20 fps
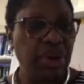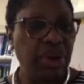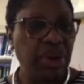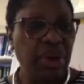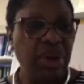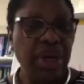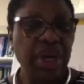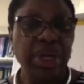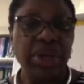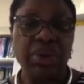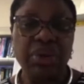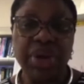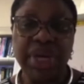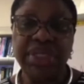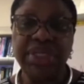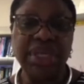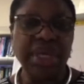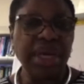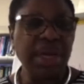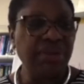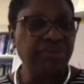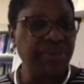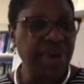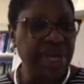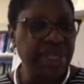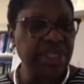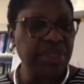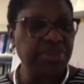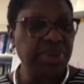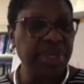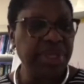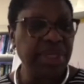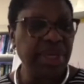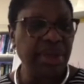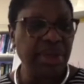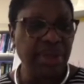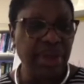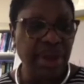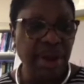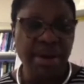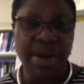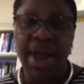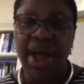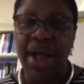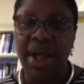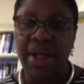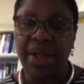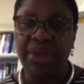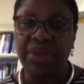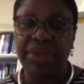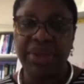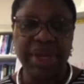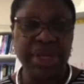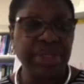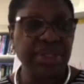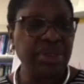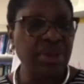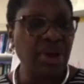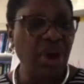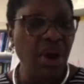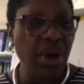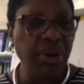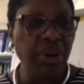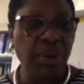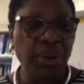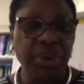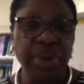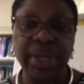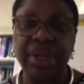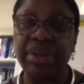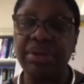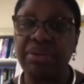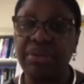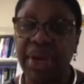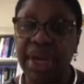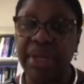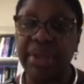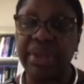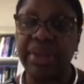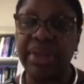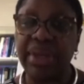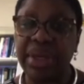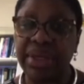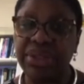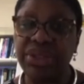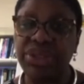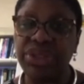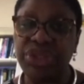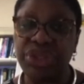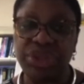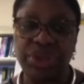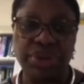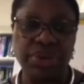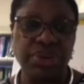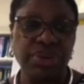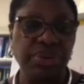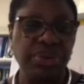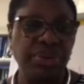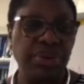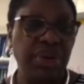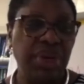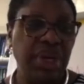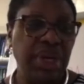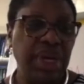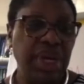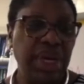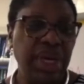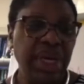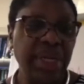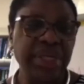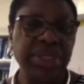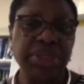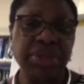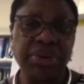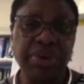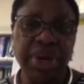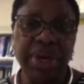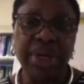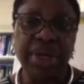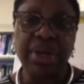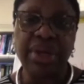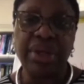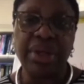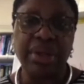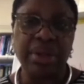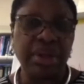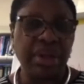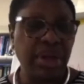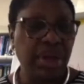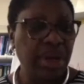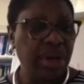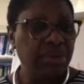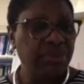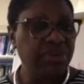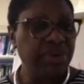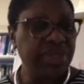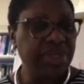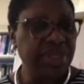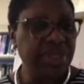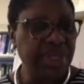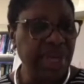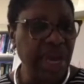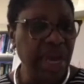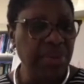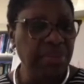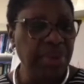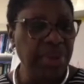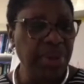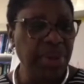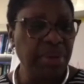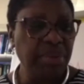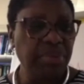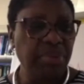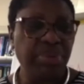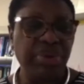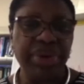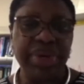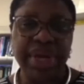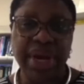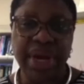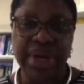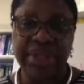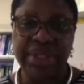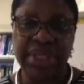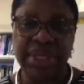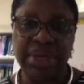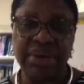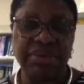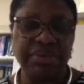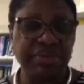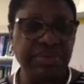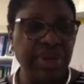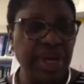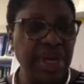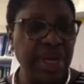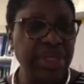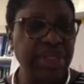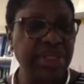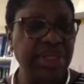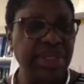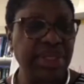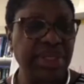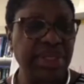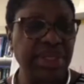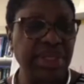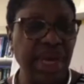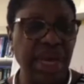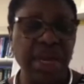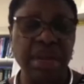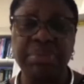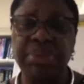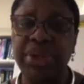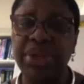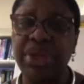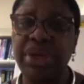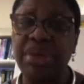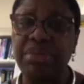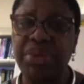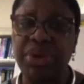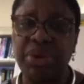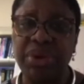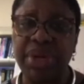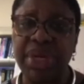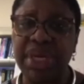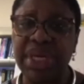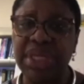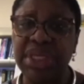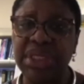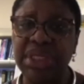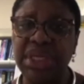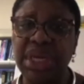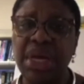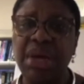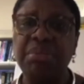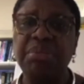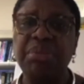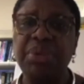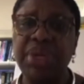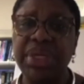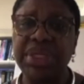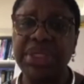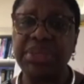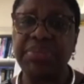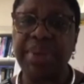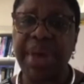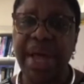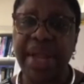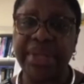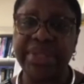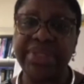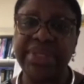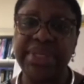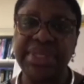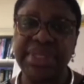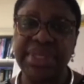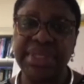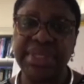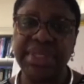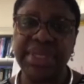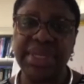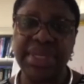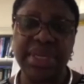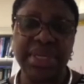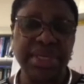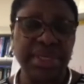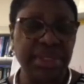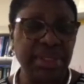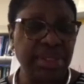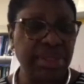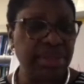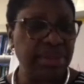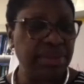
Increasing investment in their health is not only the right thing to do, it is critical for stable, productive, and sustainable communities, municipalities, and cities.